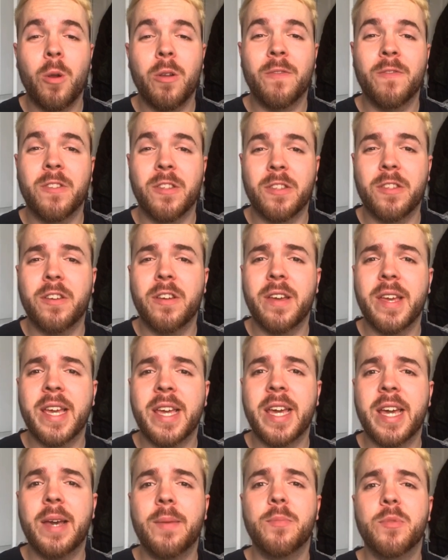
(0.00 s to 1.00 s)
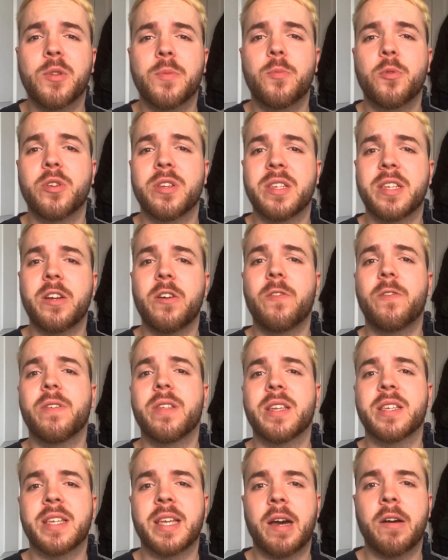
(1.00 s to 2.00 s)
of the 30 games, but still for
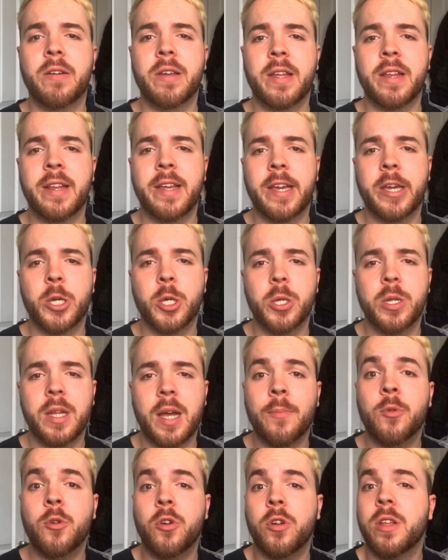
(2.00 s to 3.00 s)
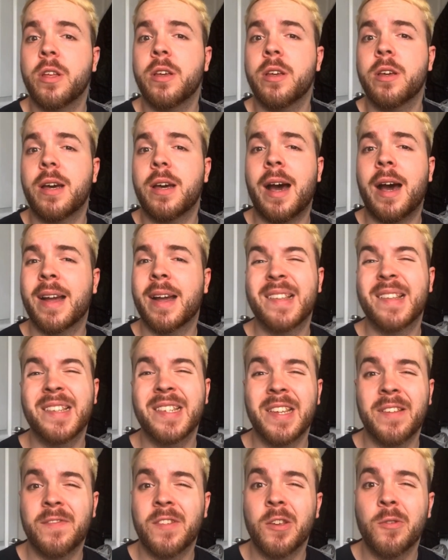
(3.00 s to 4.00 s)
this calculation, I'm going to act as
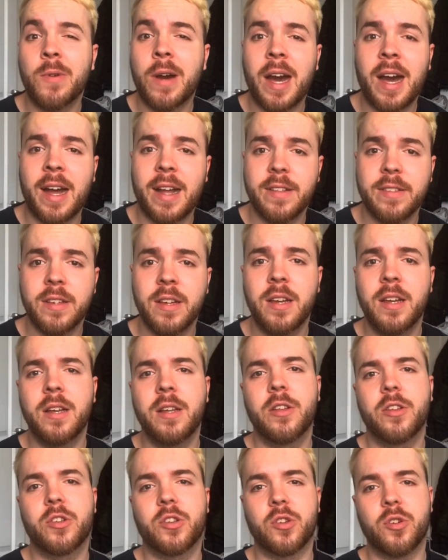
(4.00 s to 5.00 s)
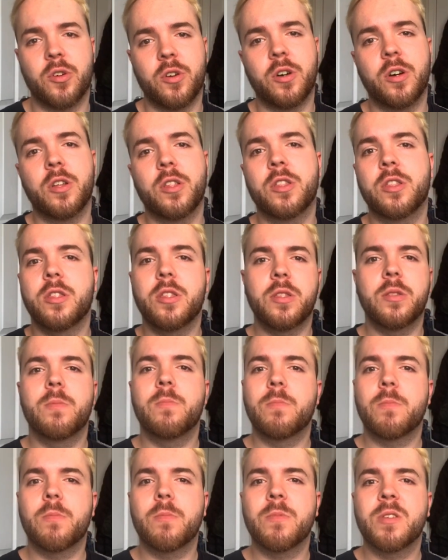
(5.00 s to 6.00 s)
if you had. So,
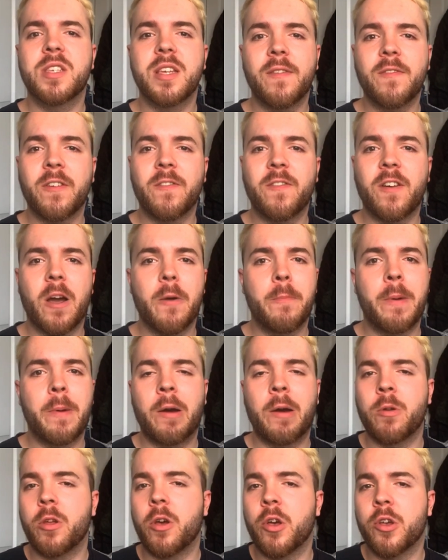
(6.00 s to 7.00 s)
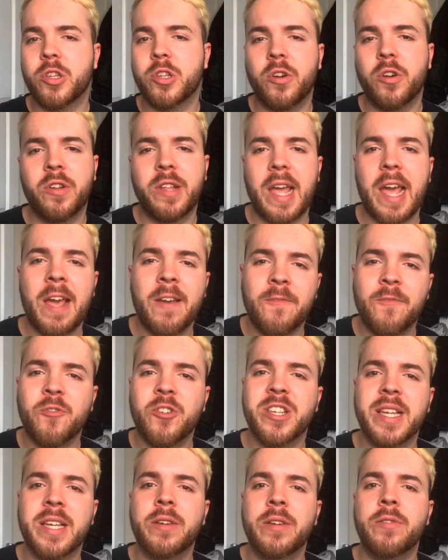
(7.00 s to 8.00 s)
£75 loss on every
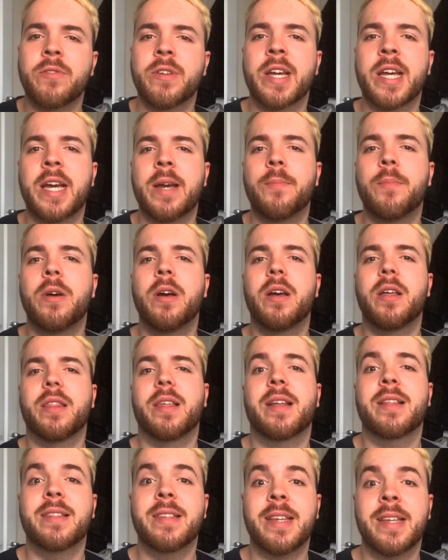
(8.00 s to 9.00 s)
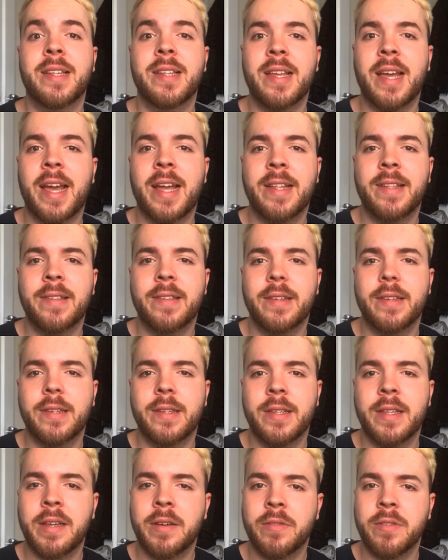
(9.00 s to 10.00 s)
single game that didn't end
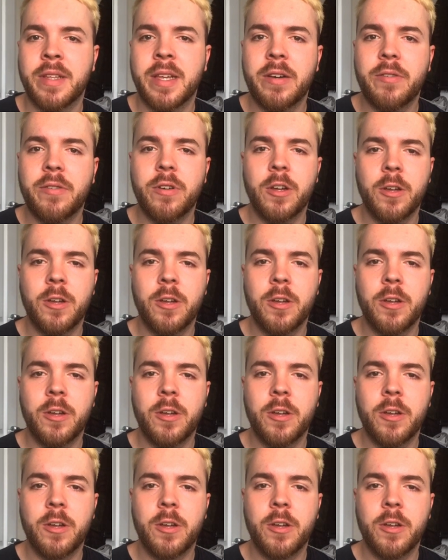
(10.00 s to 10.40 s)
0-0.